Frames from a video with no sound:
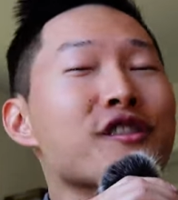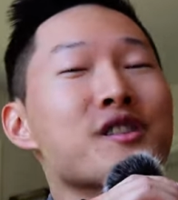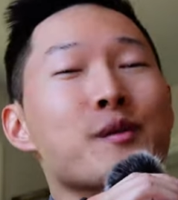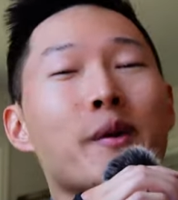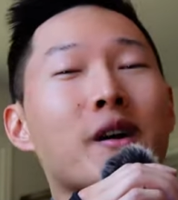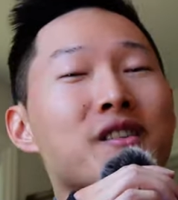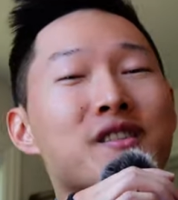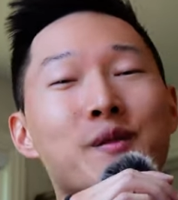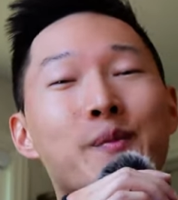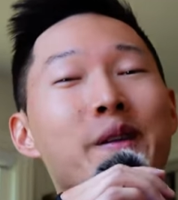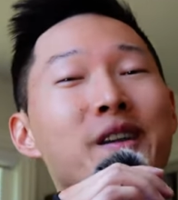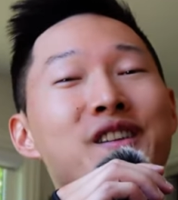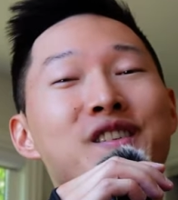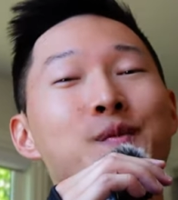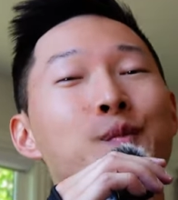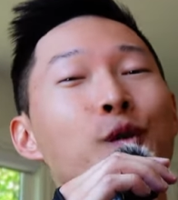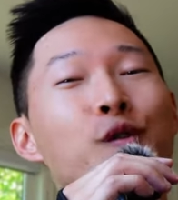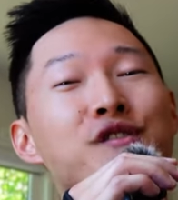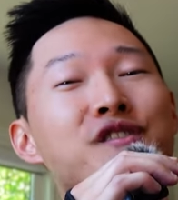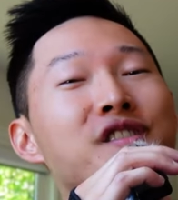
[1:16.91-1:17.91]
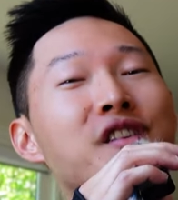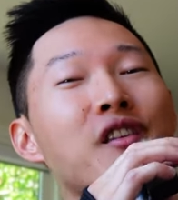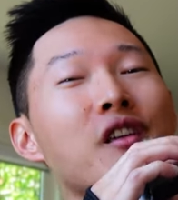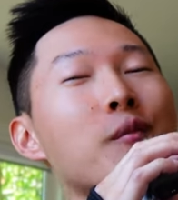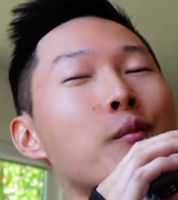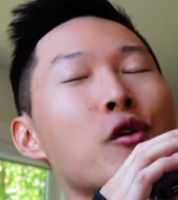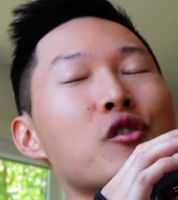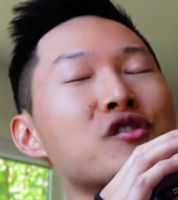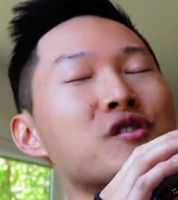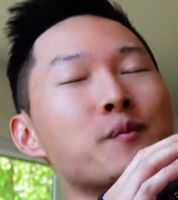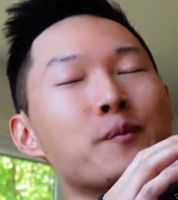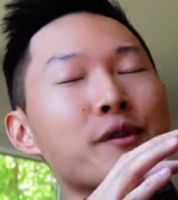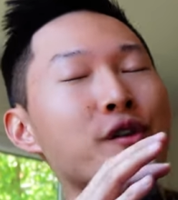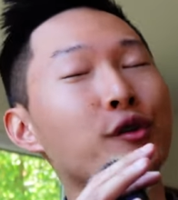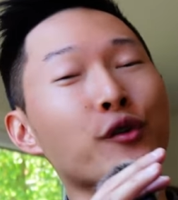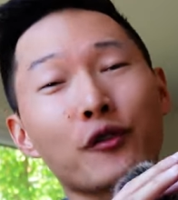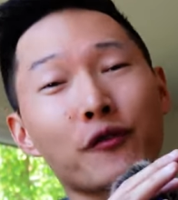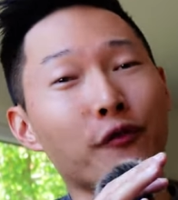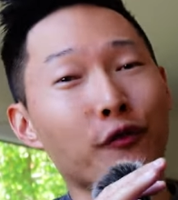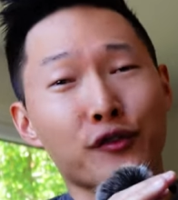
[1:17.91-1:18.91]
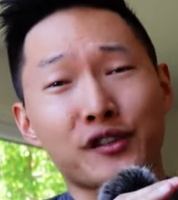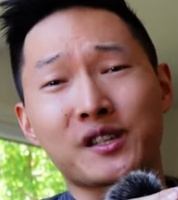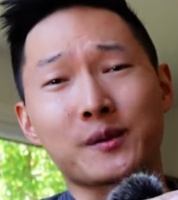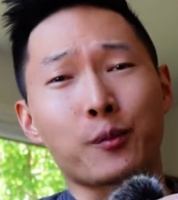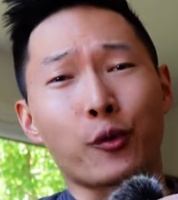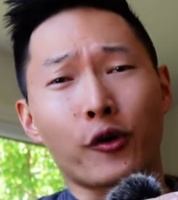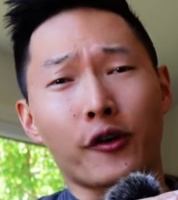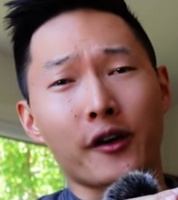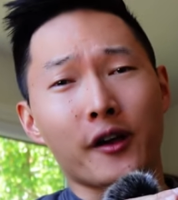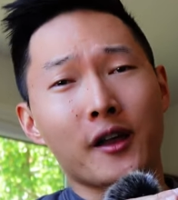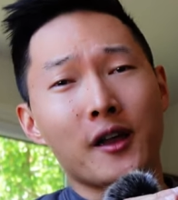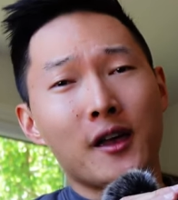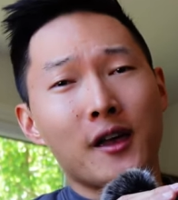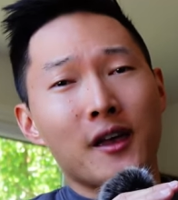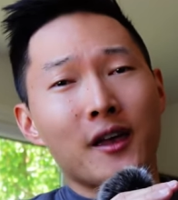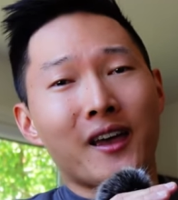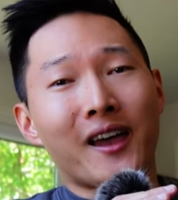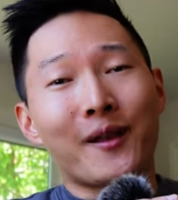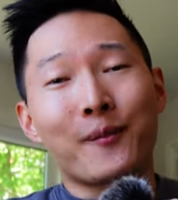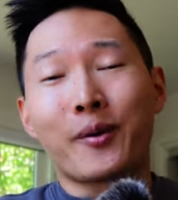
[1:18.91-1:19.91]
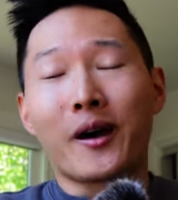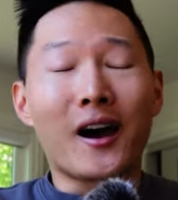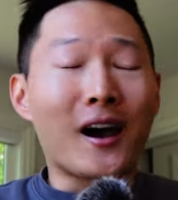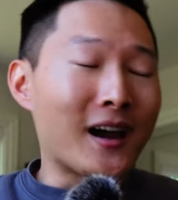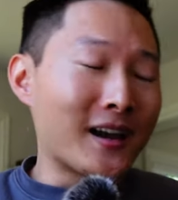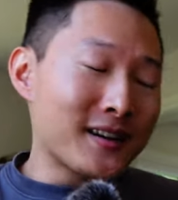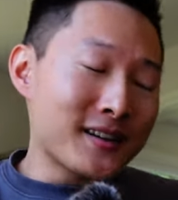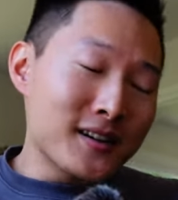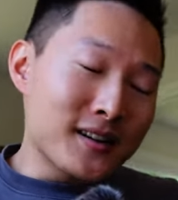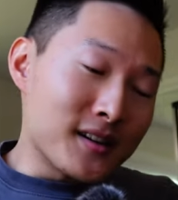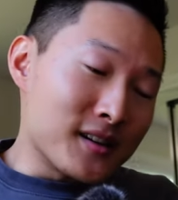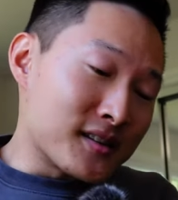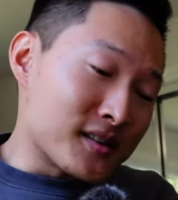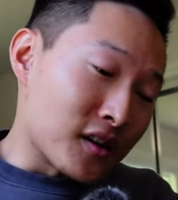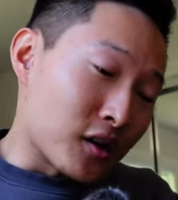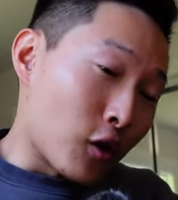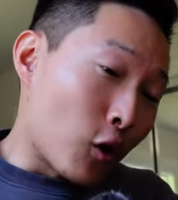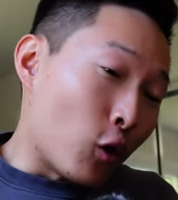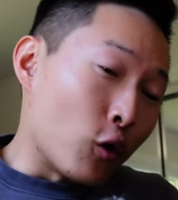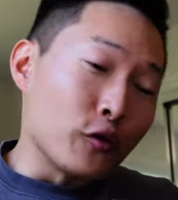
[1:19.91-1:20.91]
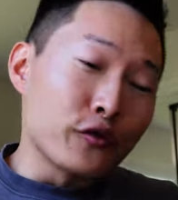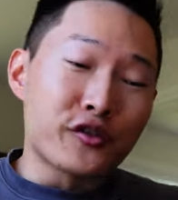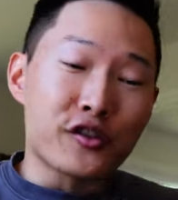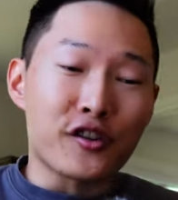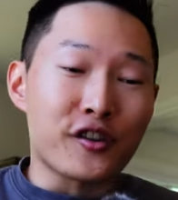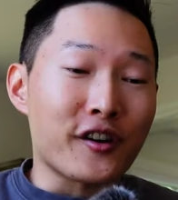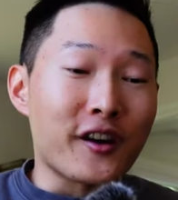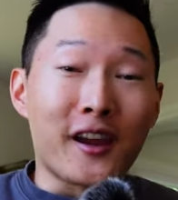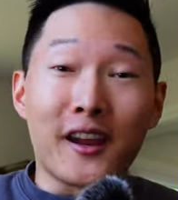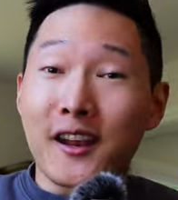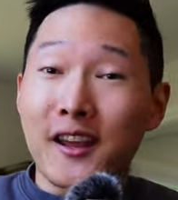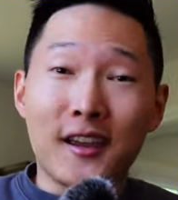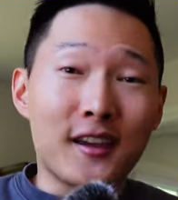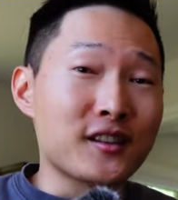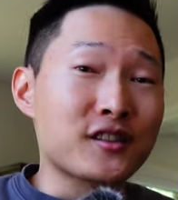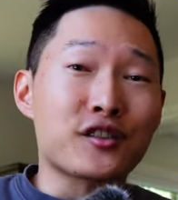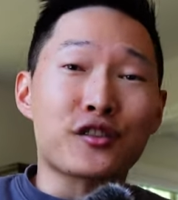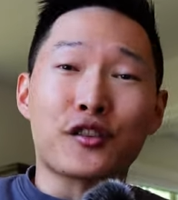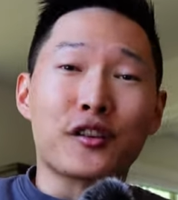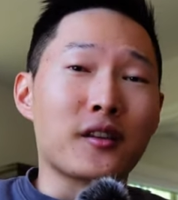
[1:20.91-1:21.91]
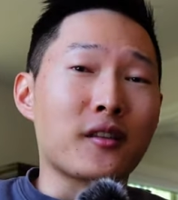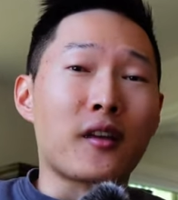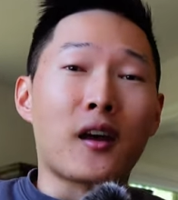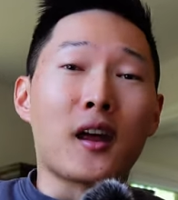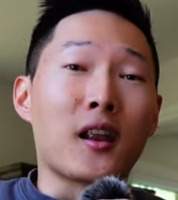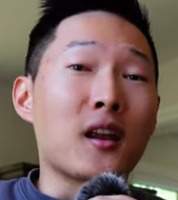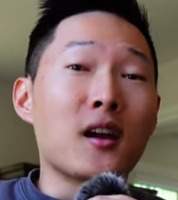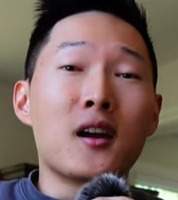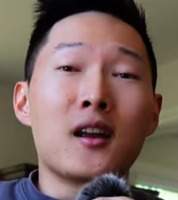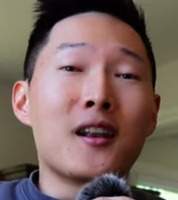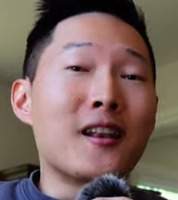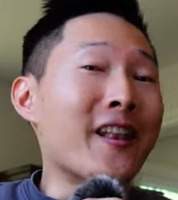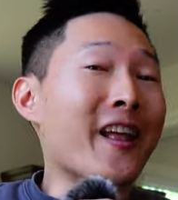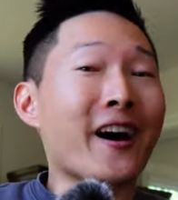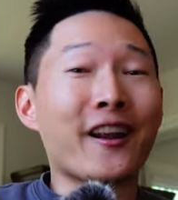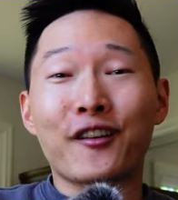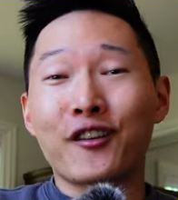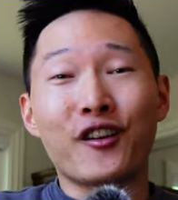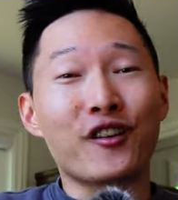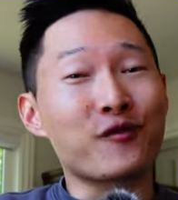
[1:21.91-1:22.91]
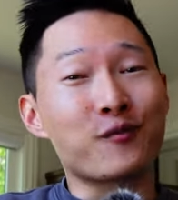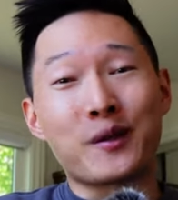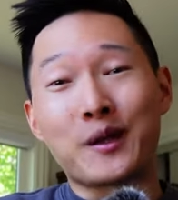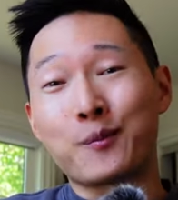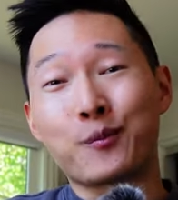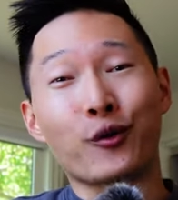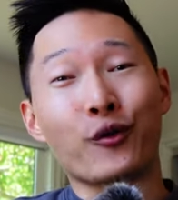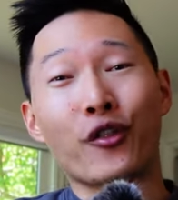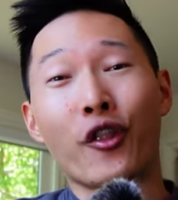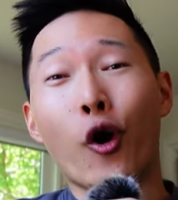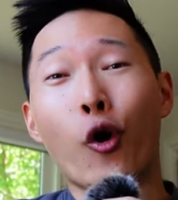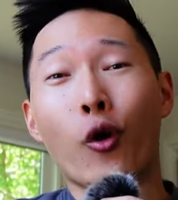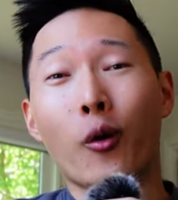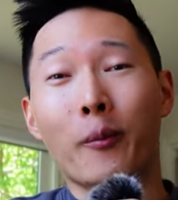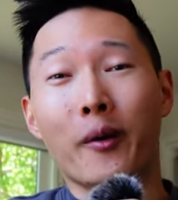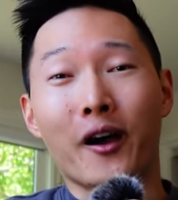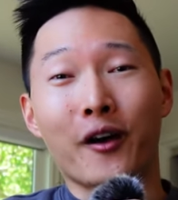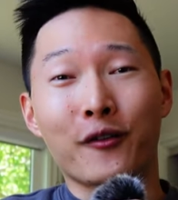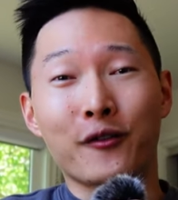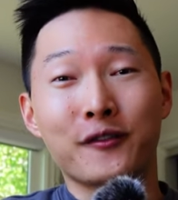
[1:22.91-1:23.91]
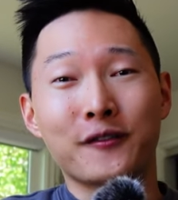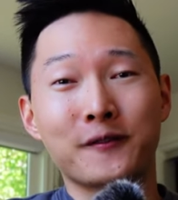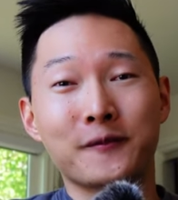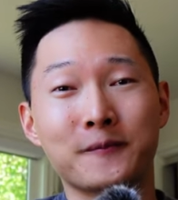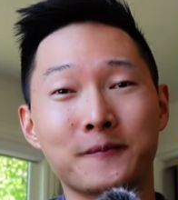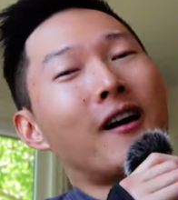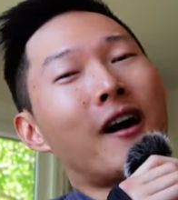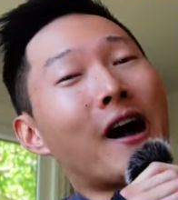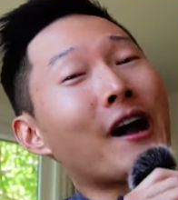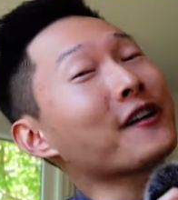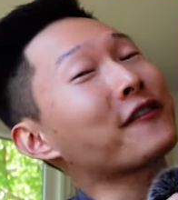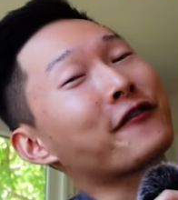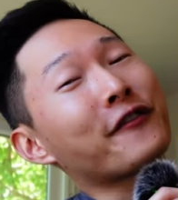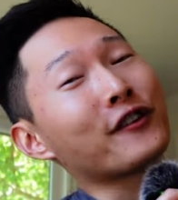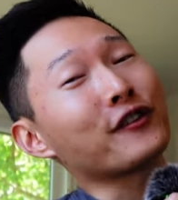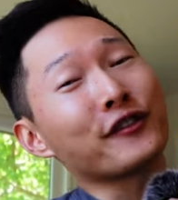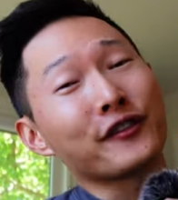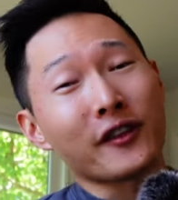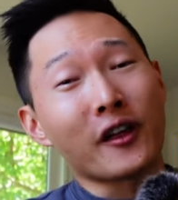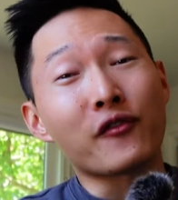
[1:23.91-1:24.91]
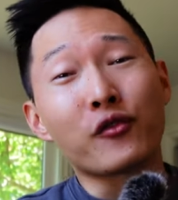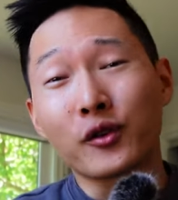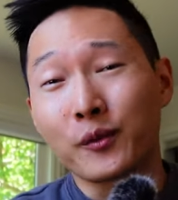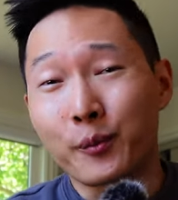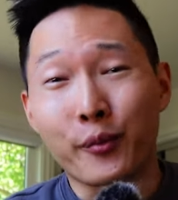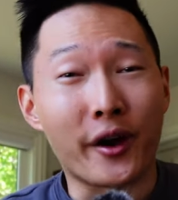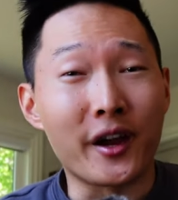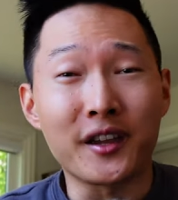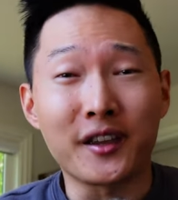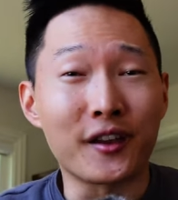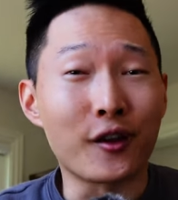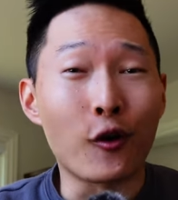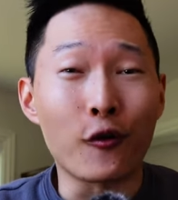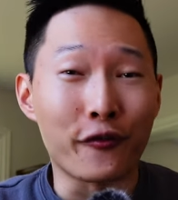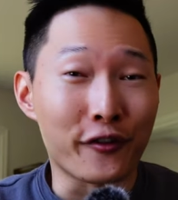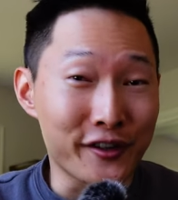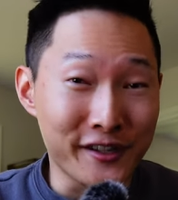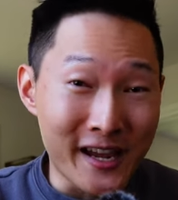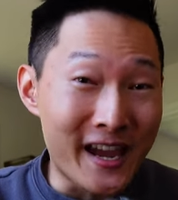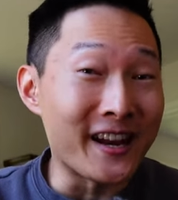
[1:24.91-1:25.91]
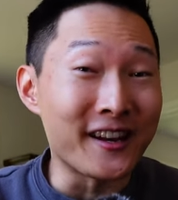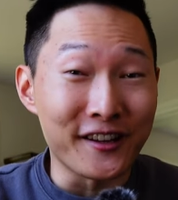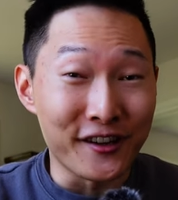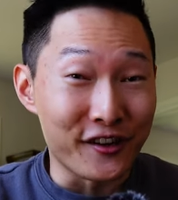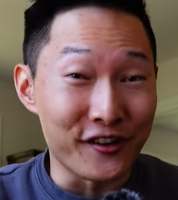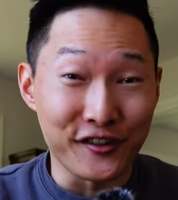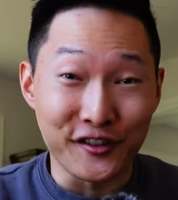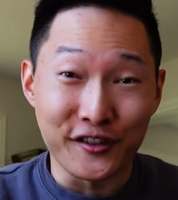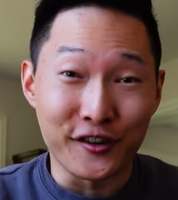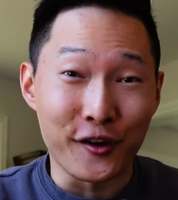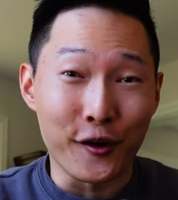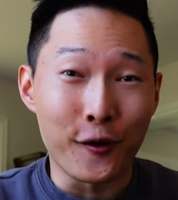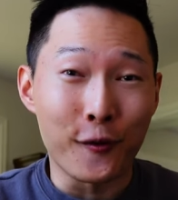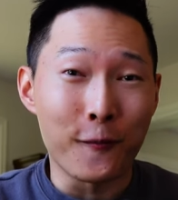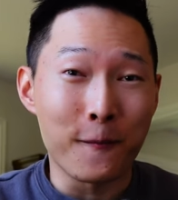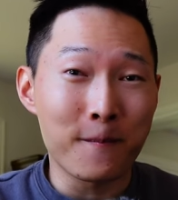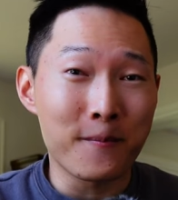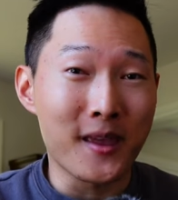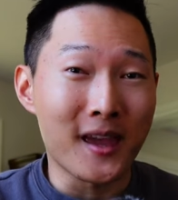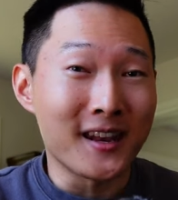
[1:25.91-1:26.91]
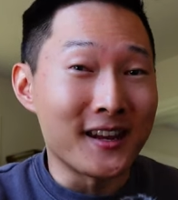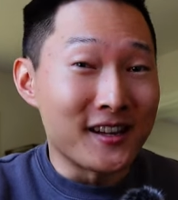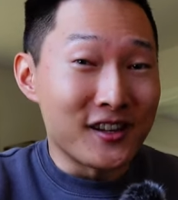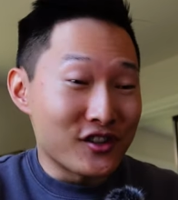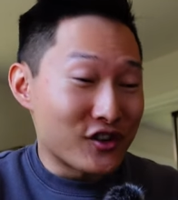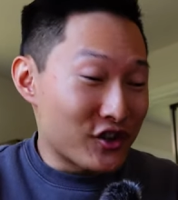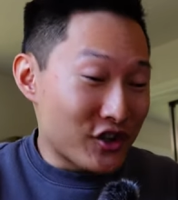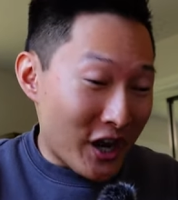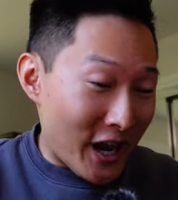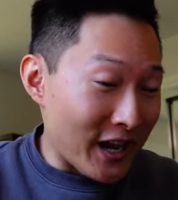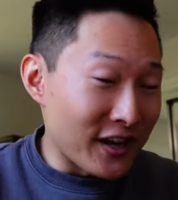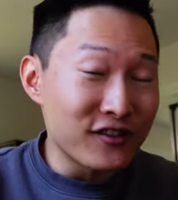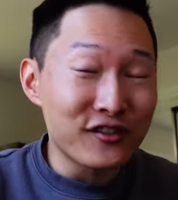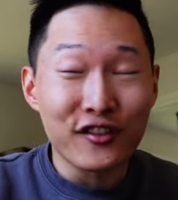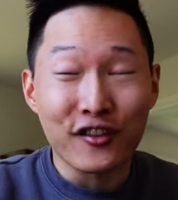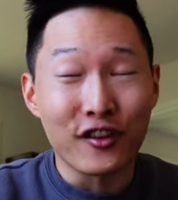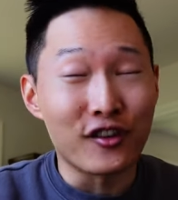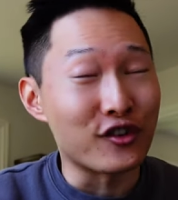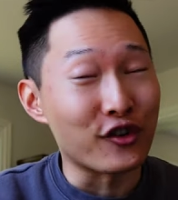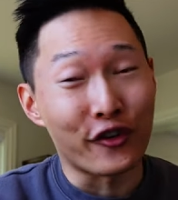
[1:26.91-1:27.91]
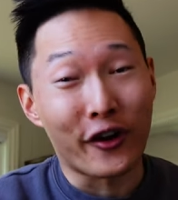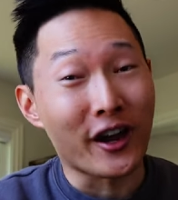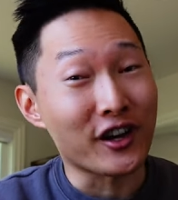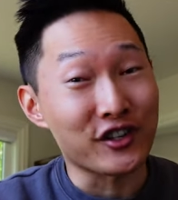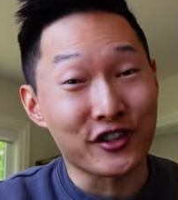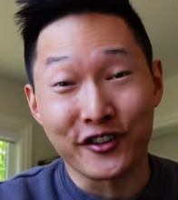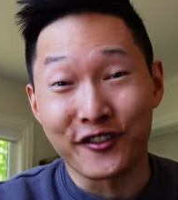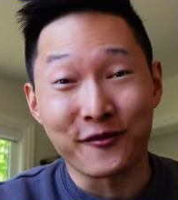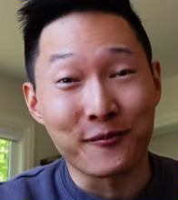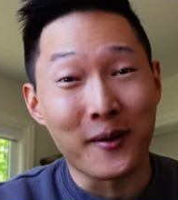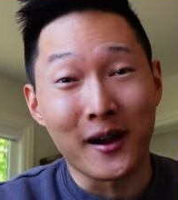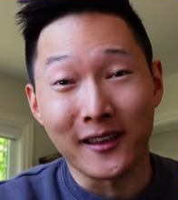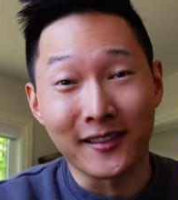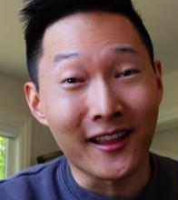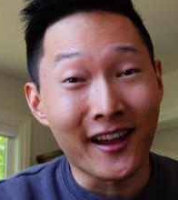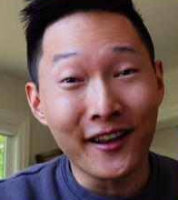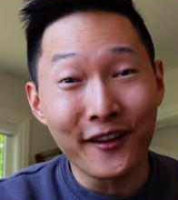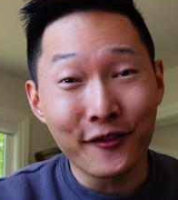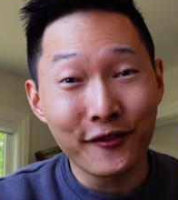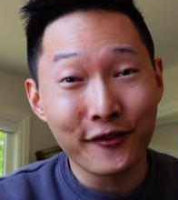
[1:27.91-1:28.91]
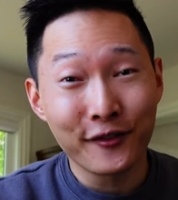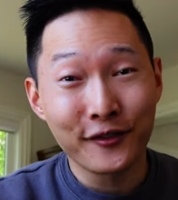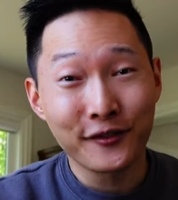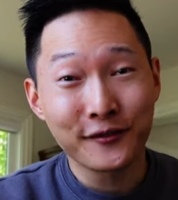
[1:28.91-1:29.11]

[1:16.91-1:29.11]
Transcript: is about to be exposed to the most beautiful sport, and behind it is a culture and history that not enough people know about. I fell in love with breaking over 10 years ago, and it changed the direction of my life.